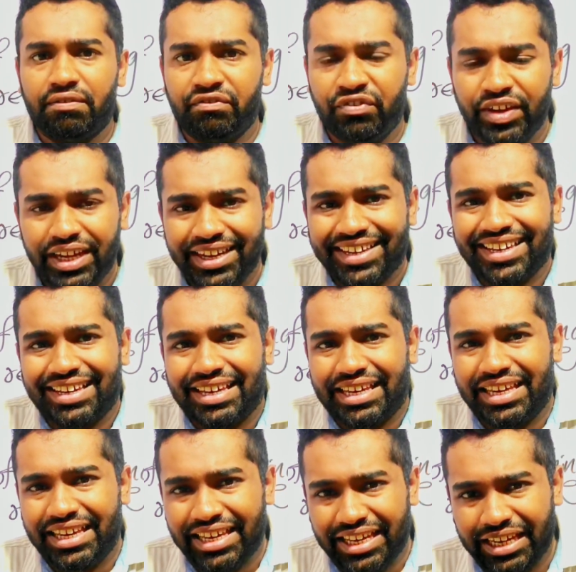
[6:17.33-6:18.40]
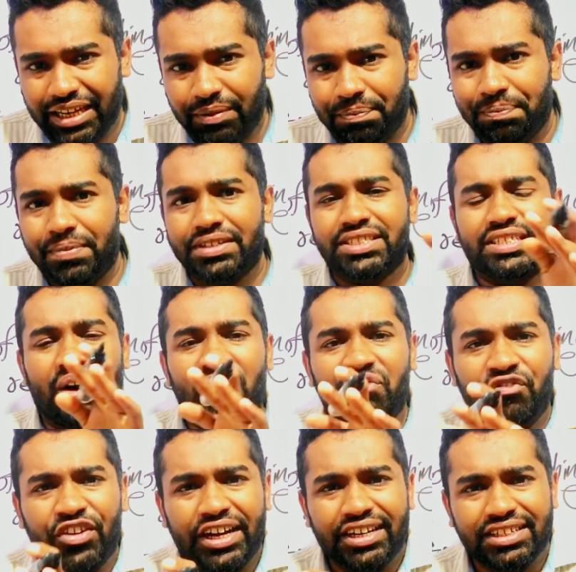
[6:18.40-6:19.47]
We keep some
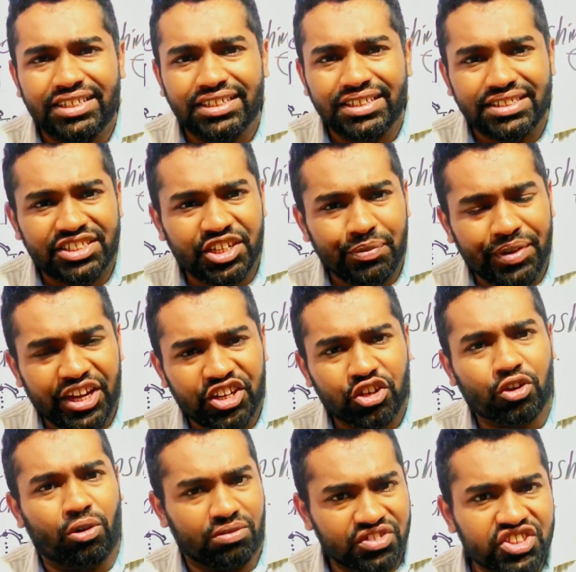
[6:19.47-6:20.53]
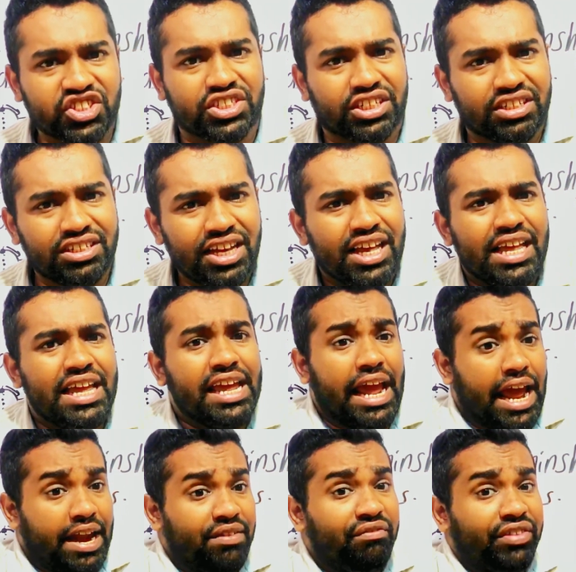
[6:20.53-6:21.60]
factors remain constant
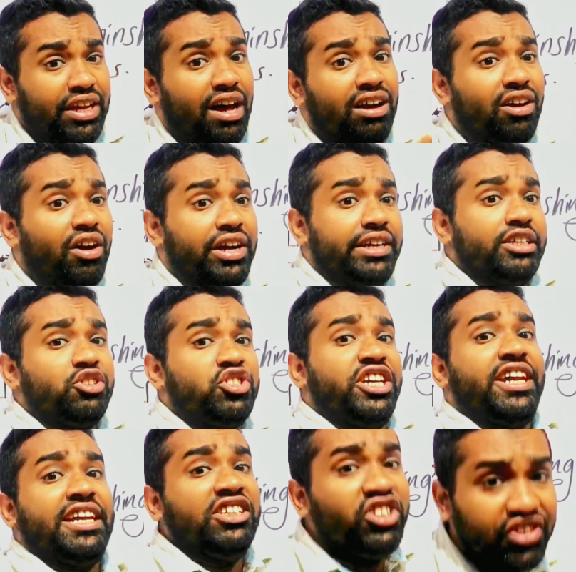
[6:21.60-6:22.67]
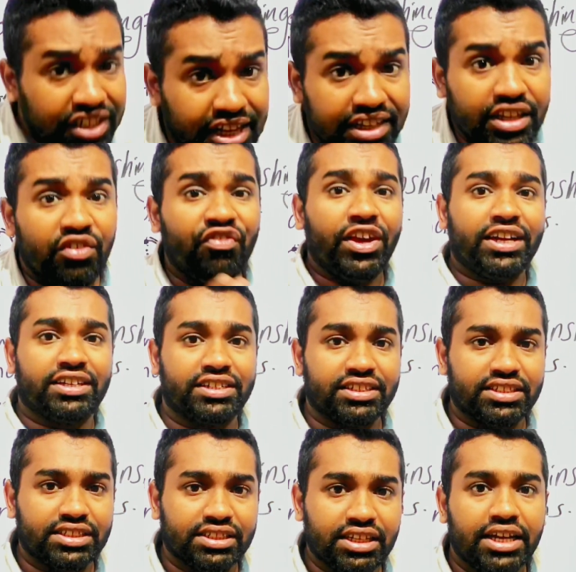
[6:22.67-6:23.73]
and we are going to change the other
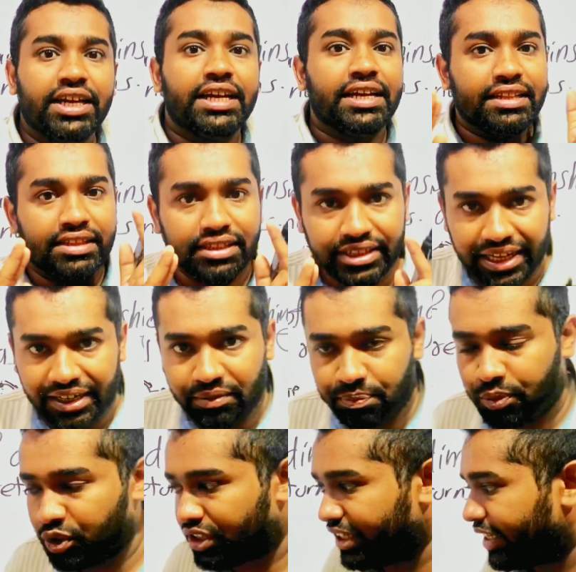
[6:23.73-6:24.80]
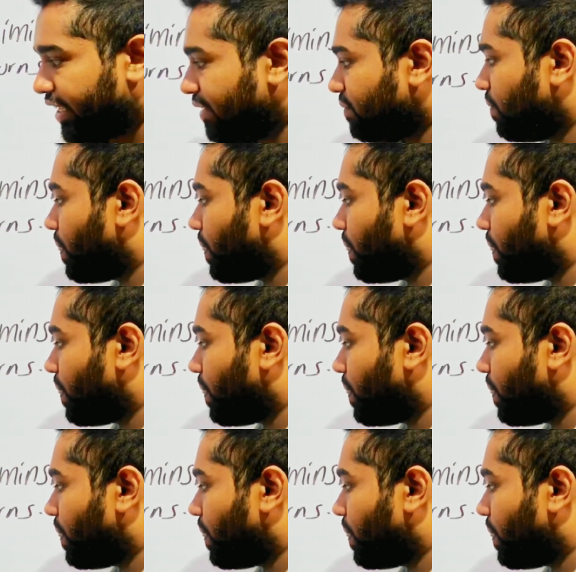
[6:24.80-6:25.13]
factors. Then Pute,